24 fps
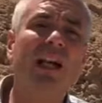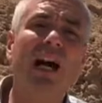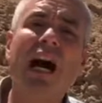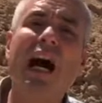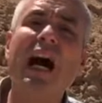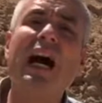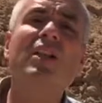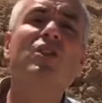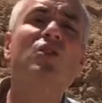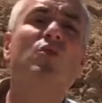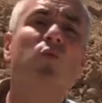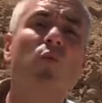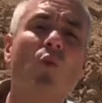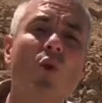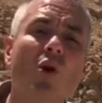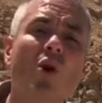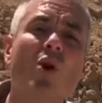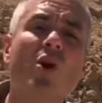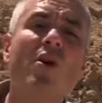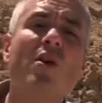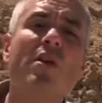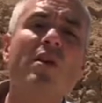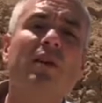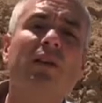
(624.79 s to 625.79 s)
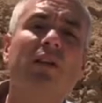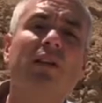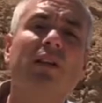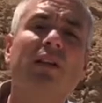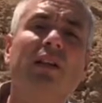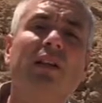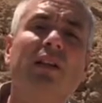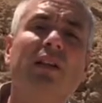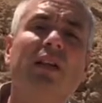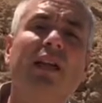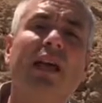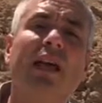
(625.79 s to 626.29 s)
God's word
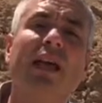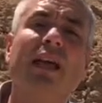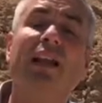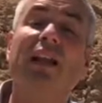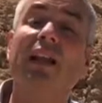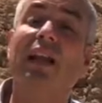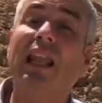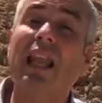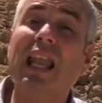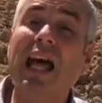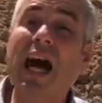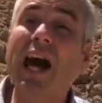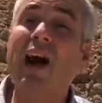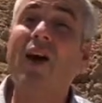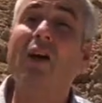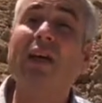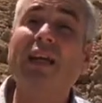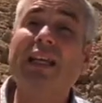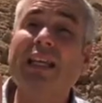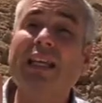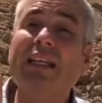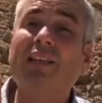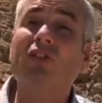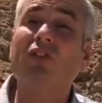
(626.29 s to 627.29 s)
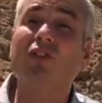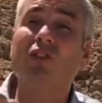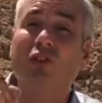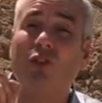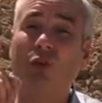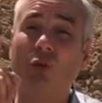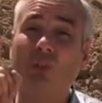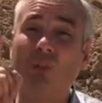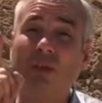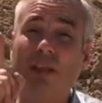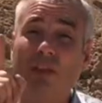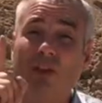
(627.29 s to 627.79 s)
and allowing it
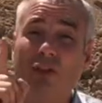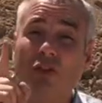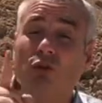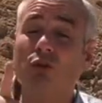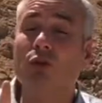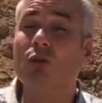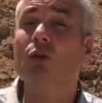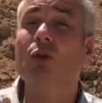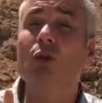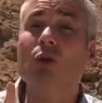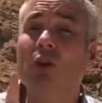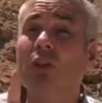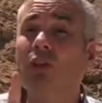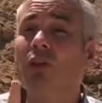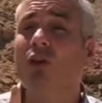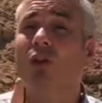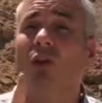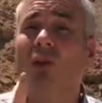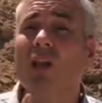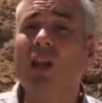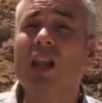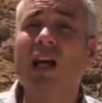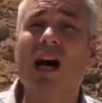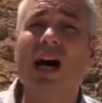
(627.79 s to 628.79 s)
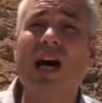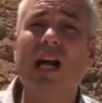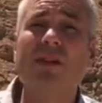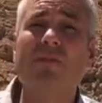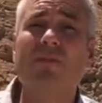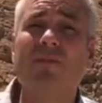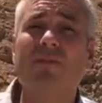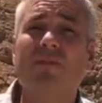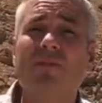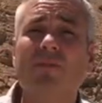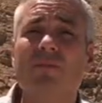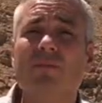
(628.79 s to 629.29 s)
to be true in your
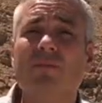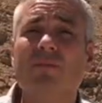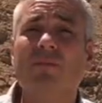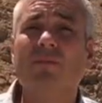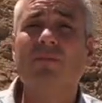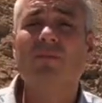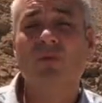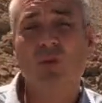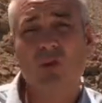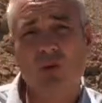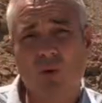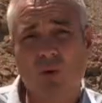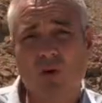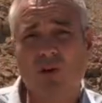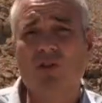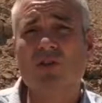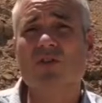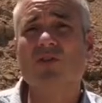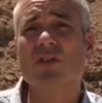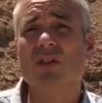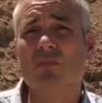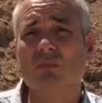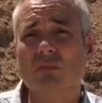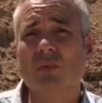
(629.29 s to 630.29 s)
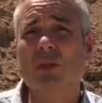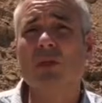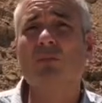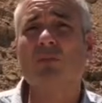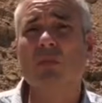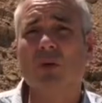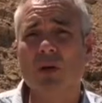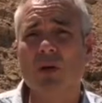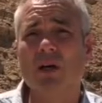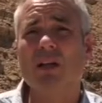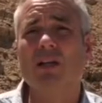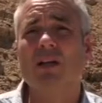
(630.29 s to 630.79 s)
life, you are simply
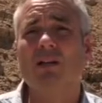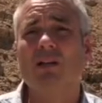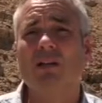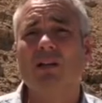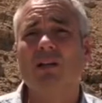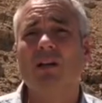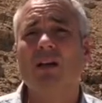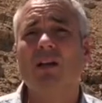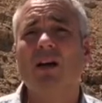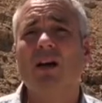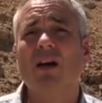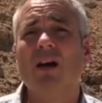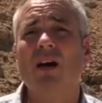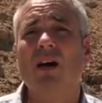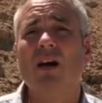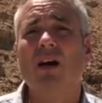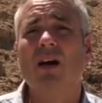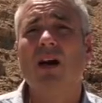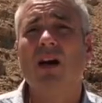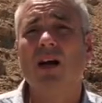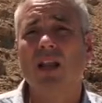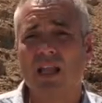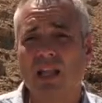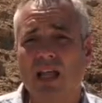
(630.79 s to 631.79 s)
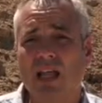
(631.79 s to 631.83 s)
put a